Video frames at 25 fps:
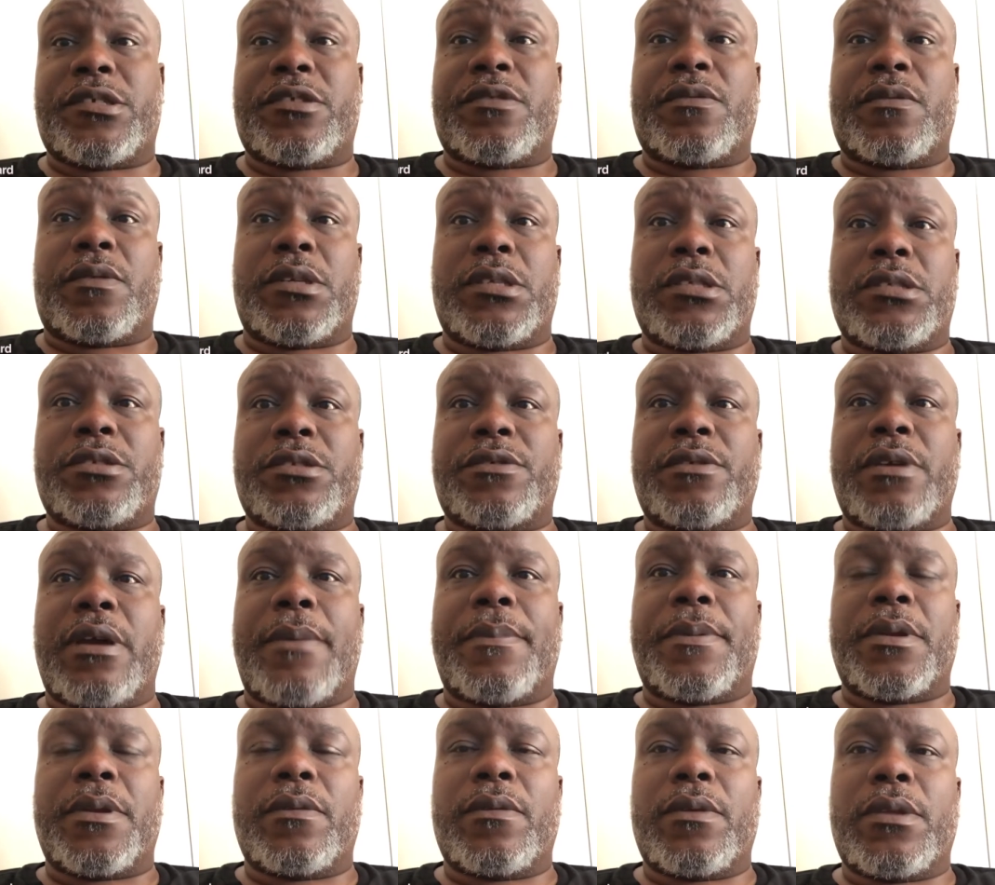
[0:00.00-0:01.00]
Just wanted to
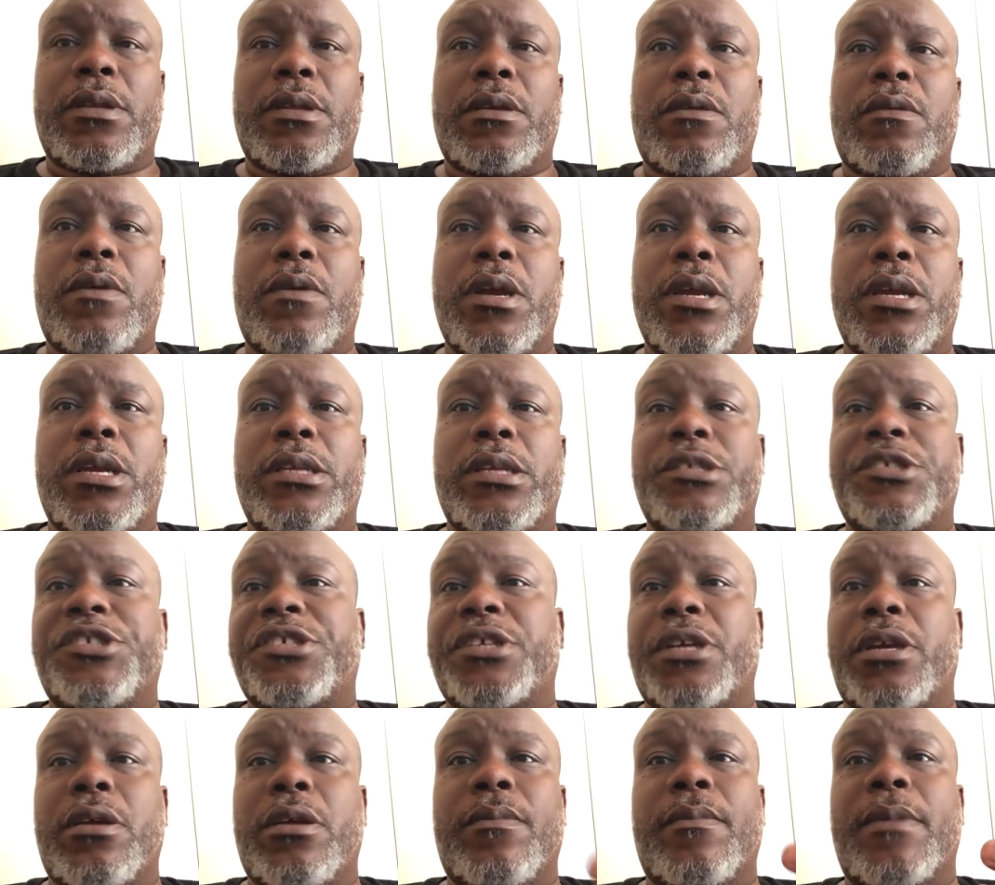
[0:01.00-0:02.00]
drop in really quick and
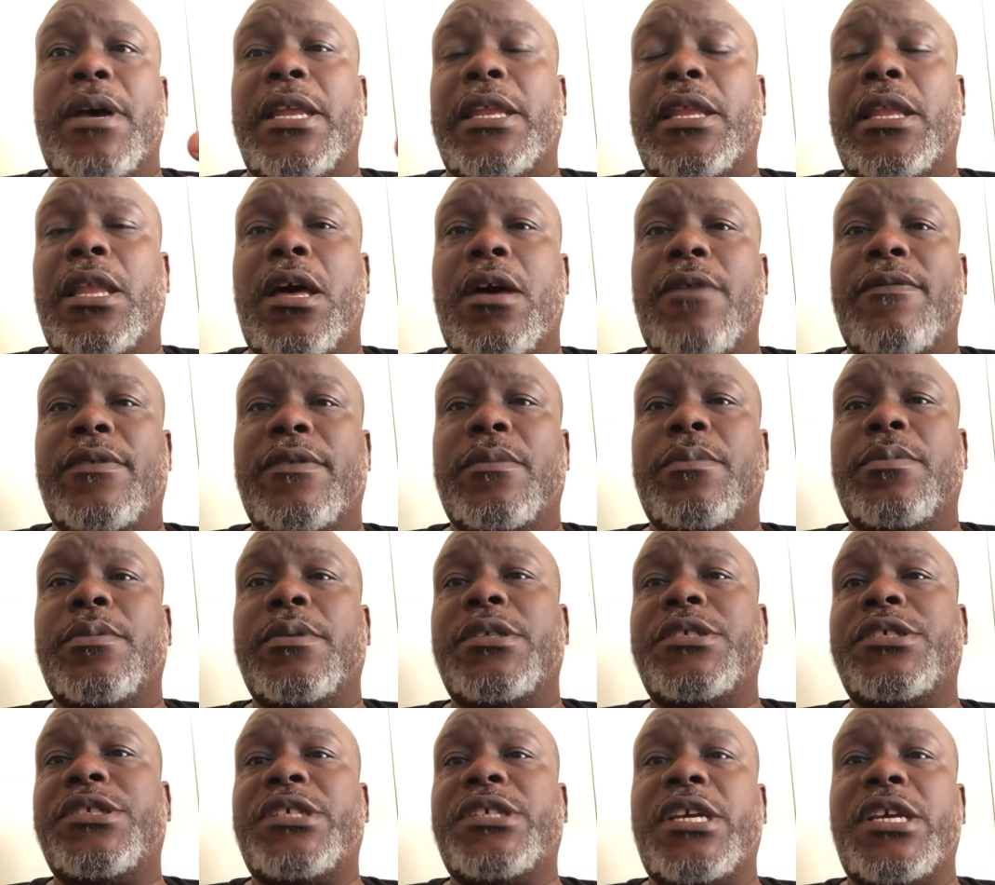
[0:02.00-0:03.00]
share my love and
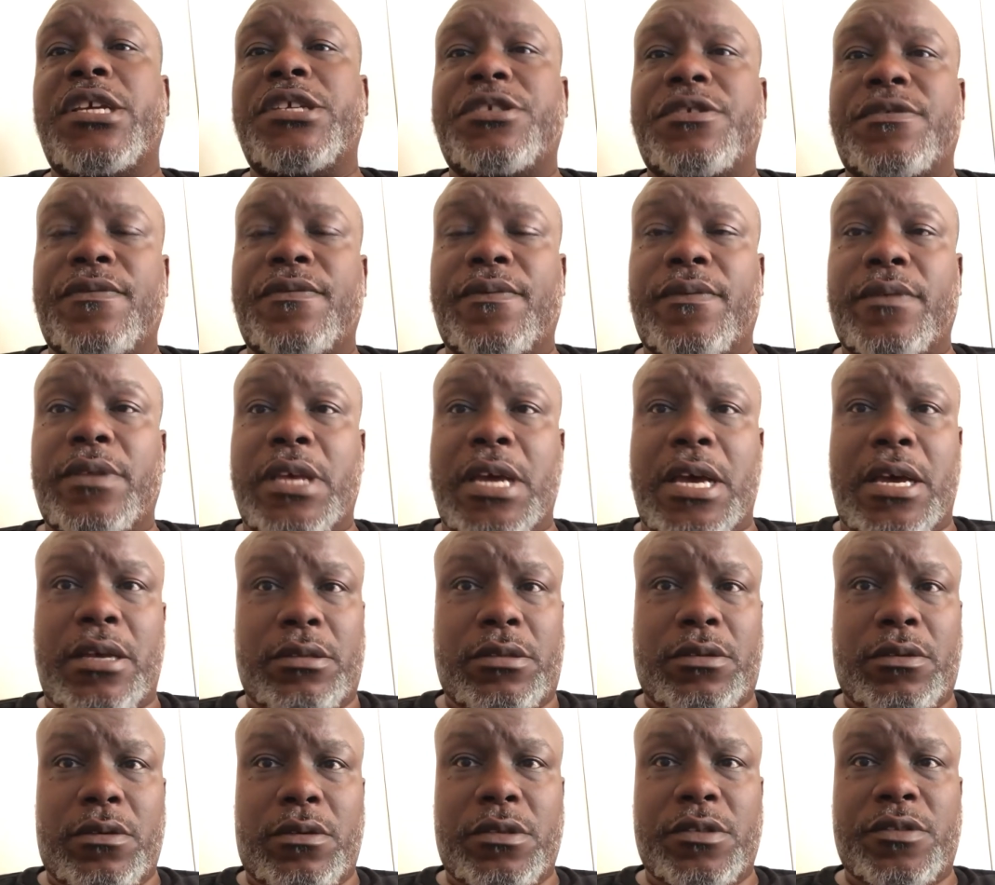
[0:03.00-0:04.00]
appreciation for the
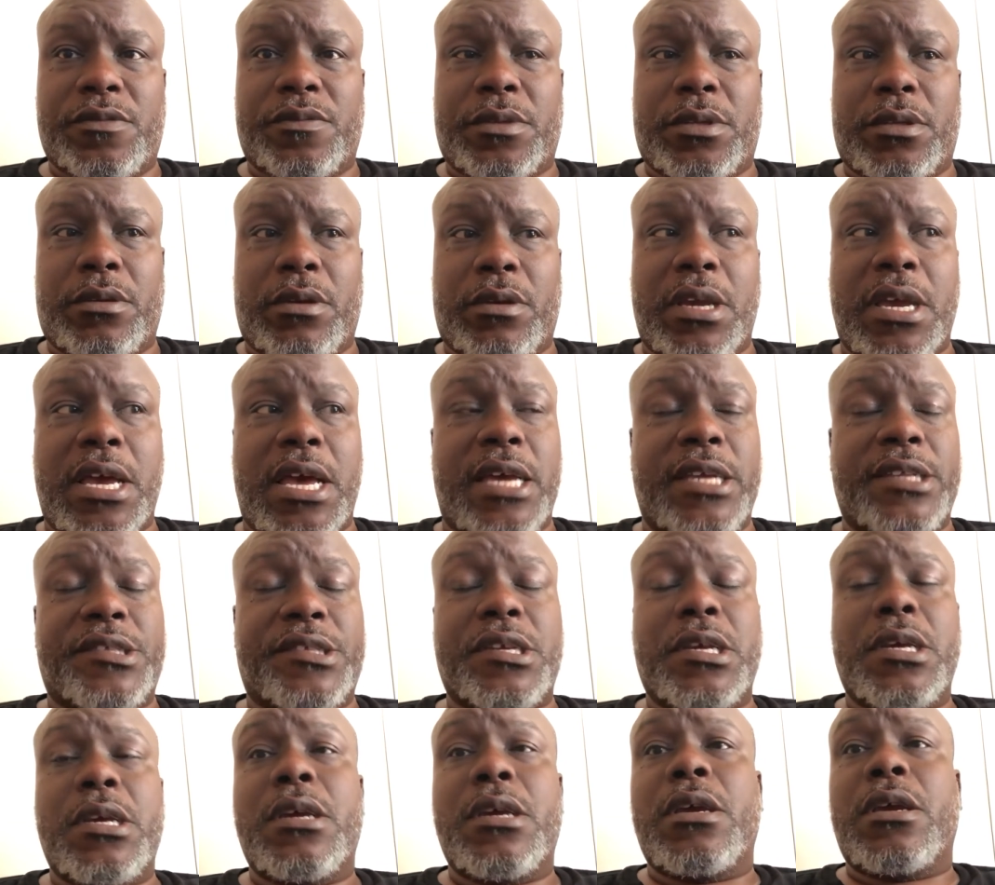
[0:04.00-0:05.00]
outdoors with you guys.